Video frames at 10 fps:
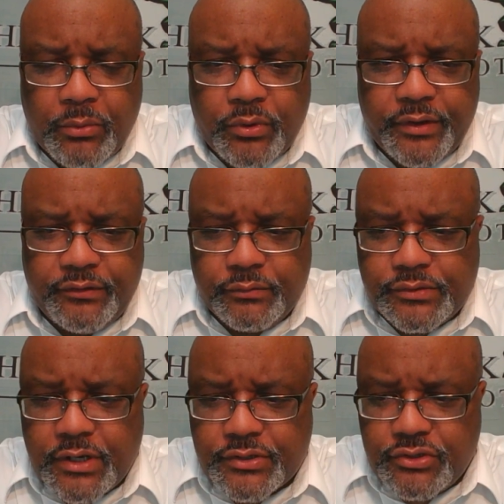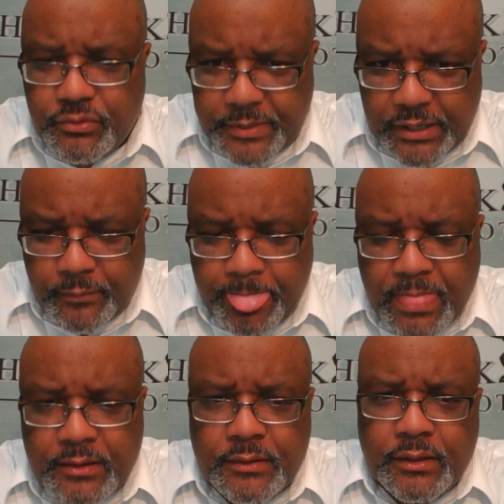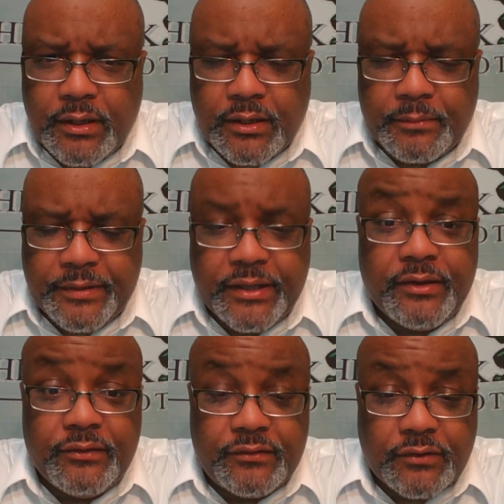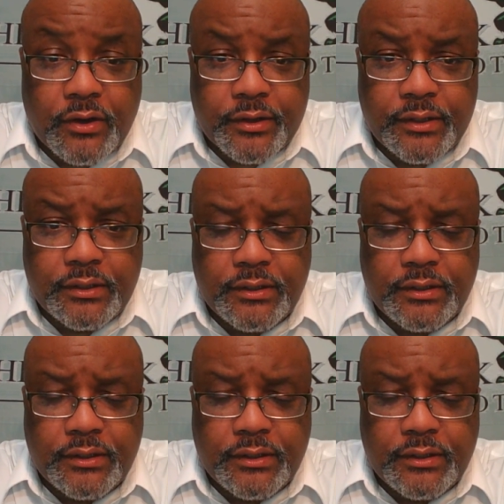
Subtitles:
I wanted to talk to you about getting started,